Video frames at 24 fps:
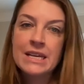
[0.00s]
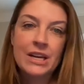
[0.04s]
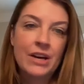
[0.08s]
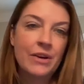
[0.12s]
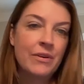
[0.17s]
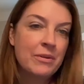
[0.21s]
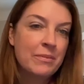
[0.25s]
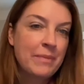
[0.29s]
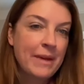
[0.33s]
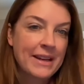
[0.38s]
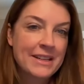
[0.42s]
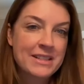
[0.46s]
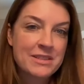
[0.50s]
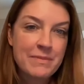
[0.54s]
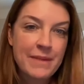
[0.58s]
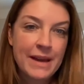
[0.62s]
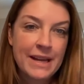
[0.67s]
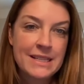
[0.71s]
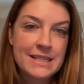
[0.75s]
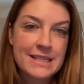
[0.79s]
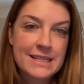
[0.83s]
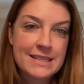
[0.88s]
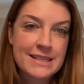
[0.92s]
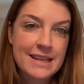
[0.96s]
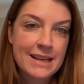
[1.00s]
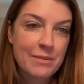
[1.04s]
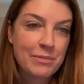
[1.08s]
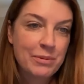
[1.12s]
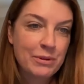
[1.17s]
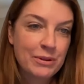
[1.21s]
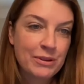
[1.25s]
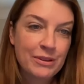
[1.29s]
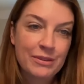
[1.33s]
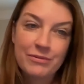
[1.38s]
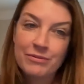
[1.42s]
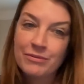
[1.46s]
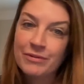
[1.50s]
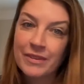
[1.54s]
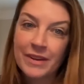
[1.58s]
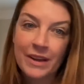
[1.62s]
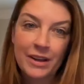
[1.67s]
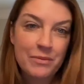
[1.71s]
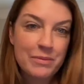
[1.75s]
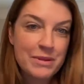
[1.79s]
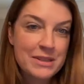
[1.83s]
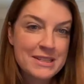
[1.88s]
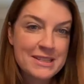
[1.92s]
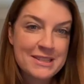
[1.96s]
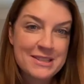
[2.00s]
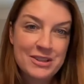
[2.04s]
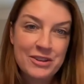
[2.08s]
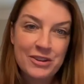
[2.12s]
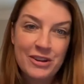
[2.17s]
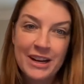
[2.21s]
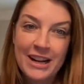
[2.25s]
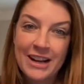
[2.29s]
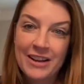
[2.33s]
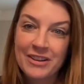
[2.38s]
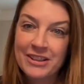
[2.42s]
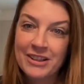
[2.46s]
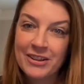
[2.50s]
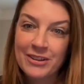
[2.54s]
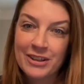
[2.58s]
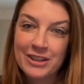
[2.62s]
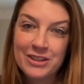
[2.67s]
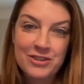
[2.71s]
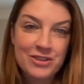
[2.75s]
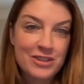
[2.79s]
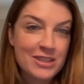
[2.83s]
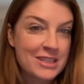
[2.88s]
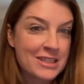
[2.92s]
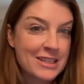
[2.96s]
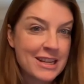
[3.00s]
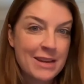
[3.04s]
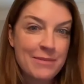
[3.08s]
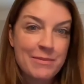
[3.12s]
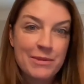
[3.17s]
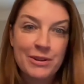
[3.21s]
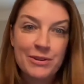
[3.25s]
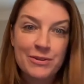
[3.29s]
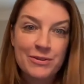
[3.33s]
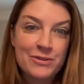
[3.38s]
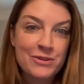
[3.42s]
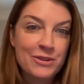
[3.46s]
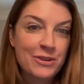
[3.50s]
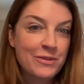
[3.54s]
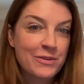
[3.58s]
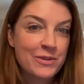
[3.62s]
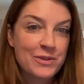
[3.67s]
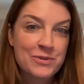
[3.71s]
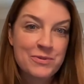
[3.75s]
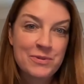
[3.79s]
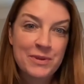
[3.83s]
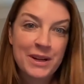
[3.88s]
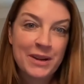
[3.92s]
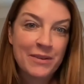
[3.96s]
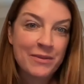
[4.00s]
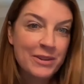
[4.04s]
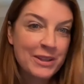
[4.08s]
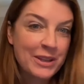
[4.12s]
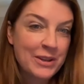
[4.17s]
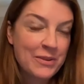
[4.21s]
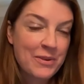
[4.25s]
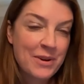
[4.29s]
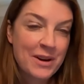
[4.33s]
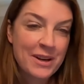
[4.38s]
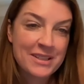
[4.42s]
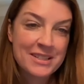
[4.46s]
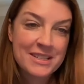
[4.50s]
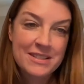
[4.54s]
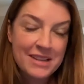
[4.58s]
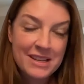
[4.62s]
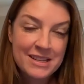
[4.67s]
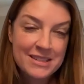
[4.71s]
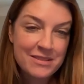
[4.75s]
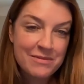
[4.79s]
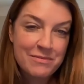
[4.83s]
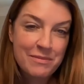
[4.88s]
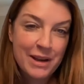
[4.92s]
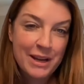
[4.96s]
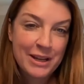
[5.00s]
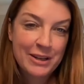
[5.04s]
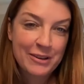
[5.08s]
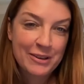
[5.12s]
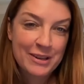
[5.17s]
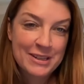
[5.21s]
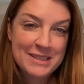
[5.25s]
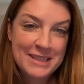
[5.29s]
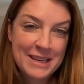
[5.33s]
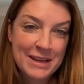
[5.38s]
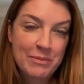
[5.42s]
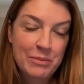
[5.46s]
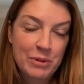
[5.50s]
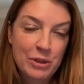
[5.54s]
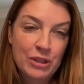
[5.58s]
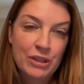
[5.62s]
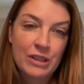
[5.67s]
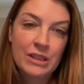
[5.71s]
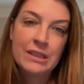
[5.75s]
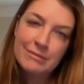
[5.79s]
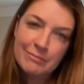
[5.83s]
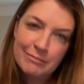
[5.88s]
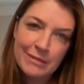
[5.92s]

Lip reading: Going back to Matt's example, we've got a business unit out there that's just naming their servers whatever they want, as a minor example.